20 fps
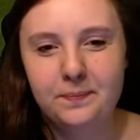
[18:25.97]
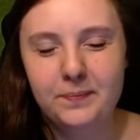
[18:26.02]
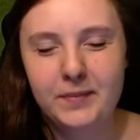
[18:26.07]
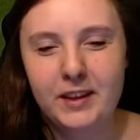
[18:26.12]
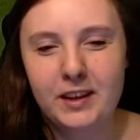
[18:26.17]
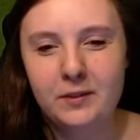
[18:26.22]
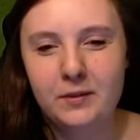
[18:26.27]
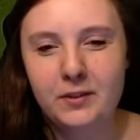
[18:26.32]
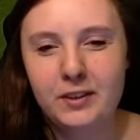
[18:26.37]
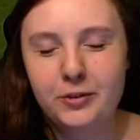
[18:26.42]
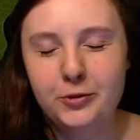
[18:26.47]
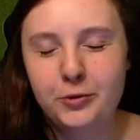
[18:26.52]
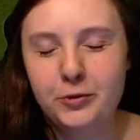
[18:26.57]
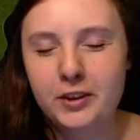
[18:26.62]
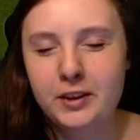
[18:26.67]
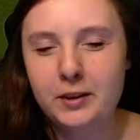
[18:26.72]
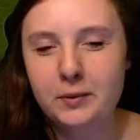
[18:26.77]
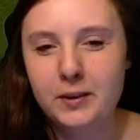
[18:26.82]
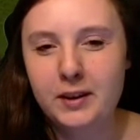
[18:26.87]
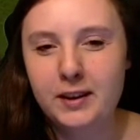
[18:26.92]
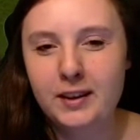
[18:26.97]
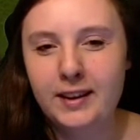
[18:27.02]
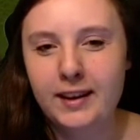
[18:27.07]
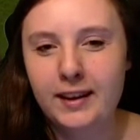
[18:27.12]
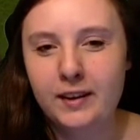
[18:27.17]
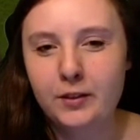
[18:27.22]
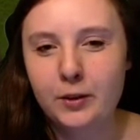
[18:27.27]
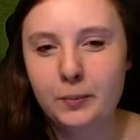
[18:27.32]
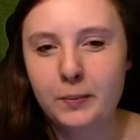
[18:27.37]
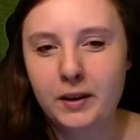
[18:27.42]
Even if they will
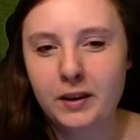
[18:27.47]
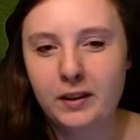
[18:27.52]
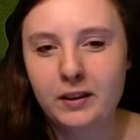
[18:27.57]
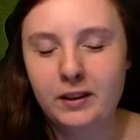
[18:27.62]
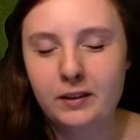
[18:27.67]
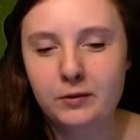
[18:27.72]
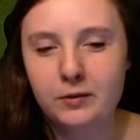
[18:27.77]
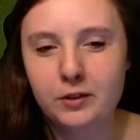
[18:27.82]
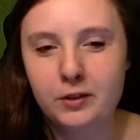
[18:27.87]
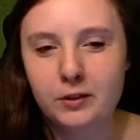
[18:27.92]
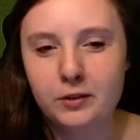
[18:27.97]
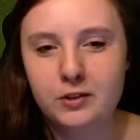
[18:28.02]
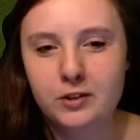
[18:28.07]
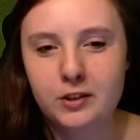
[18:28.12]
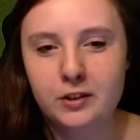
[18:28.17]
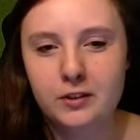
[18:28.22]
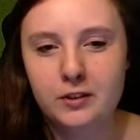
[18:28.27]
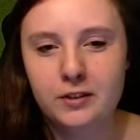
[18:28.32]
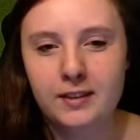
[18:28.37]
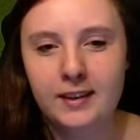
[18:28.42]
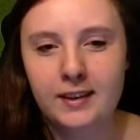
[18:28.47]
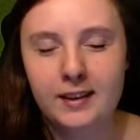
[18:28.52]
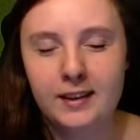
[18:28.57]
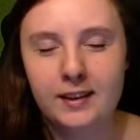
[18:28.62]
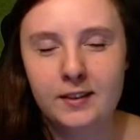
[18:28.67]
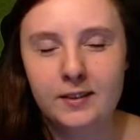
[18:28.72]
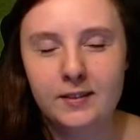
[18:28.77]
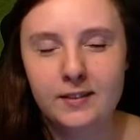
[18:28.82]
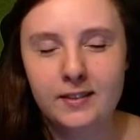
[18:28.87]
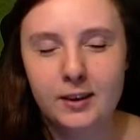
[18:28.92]
have the money in future, they
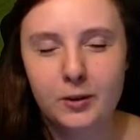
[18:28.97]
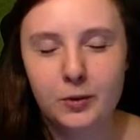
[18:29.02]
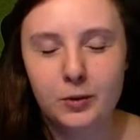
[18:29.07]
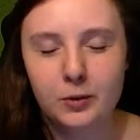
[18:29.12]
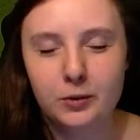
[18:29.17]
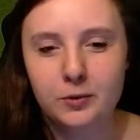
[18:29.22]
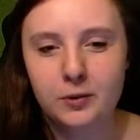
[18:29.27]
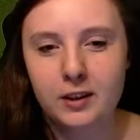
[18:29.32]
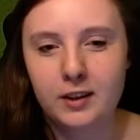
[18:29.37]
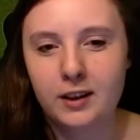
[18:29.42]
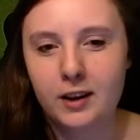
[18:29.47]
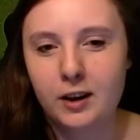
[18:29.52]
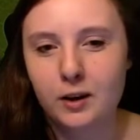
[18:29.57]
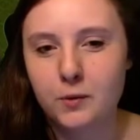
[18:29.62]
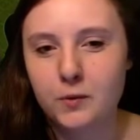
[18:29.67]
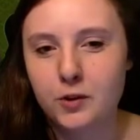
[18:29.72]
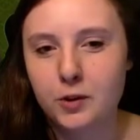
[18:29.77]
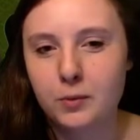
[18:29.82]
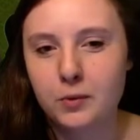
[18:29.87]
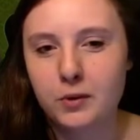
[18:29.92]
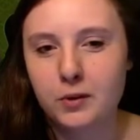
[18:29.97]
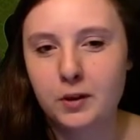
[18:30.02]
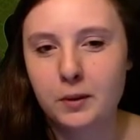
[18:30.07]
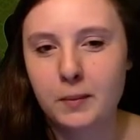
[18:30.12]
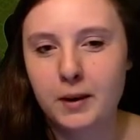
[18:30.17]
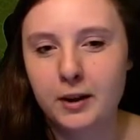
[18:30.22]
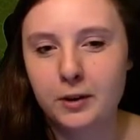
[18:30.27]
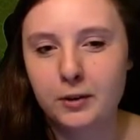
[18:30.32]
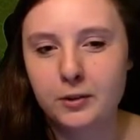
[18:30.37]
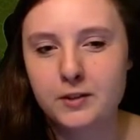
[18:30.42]
won't feel comfortable
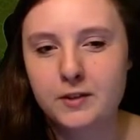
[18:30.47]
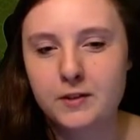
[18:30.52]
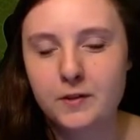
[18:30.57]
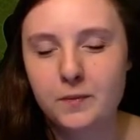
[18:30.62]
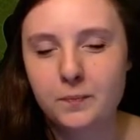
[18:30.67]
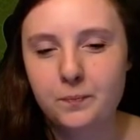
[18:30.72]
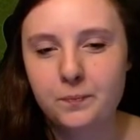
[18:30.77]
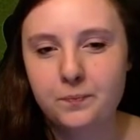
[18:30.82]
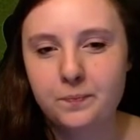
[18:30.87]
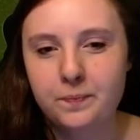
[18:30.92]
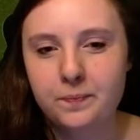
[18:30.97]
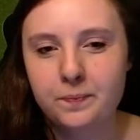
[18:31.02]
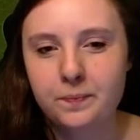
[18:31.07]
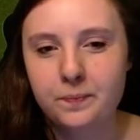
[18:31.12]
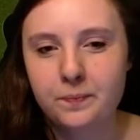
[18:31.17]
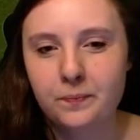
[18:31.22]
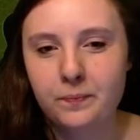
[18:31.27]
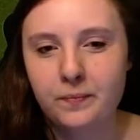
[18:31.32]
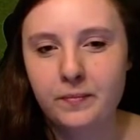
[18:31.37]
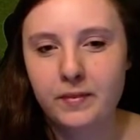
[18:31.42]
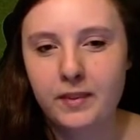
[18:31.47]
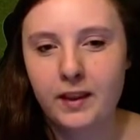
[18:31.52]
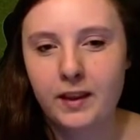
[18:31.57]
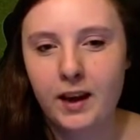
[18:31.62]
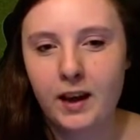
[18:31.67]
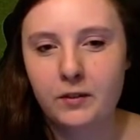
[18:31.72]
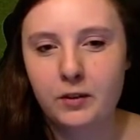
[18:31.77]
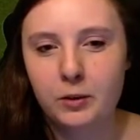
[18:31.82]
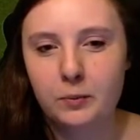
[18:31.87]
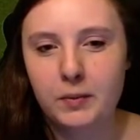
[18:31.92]
about
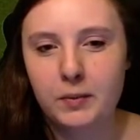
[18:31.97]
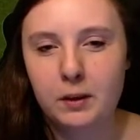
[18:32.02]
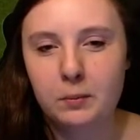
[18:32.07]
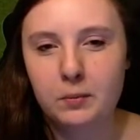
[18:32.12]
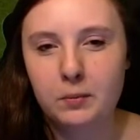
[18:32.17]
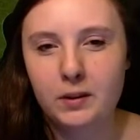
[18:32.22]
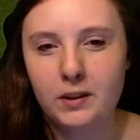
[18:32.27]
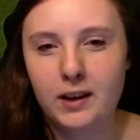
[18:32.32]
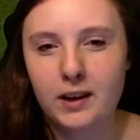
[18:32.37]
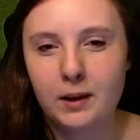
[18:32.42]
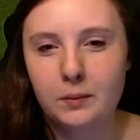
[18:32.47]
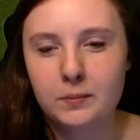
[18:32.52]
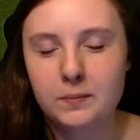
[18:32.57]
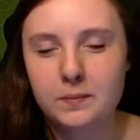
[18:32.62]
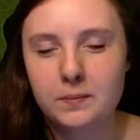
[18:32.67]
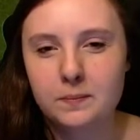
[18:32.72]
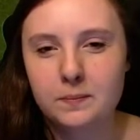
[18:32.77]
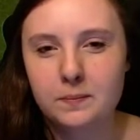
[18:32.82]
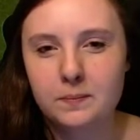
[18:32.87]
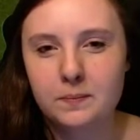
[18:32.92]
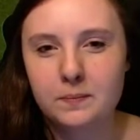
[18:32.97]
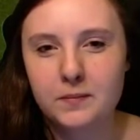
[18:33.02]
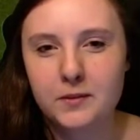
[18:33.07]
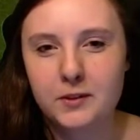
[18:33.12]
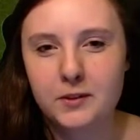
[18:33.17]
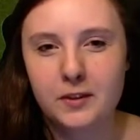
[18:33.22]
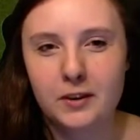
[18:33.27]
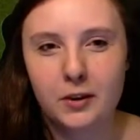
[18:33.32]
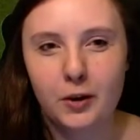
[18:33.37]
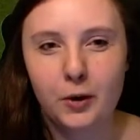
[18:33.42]
having people come to
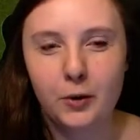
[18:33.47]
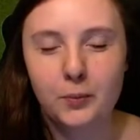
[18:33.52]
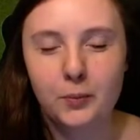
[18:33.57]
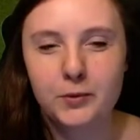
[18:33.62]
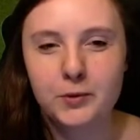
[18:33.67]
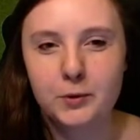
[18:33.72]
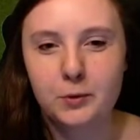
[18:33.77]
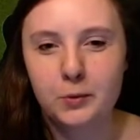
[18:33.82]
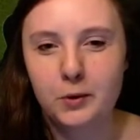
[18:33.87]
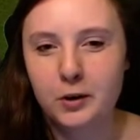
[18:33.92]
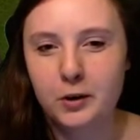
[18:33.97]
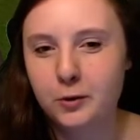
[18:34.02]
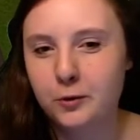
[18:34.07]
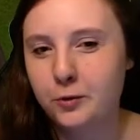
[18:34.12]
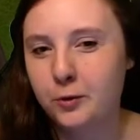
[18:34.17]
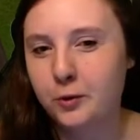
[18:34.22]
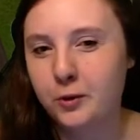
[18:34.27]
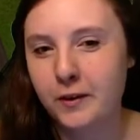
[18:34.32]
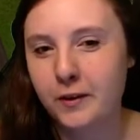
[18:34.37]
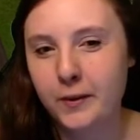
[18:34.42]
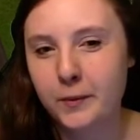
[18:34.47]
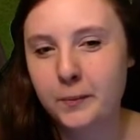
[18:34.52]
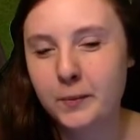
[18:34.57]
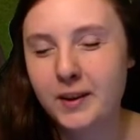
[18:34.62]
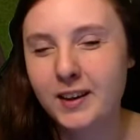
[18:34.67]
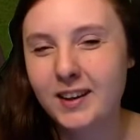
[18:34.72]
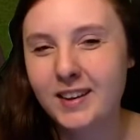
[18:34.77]
their home to work for them.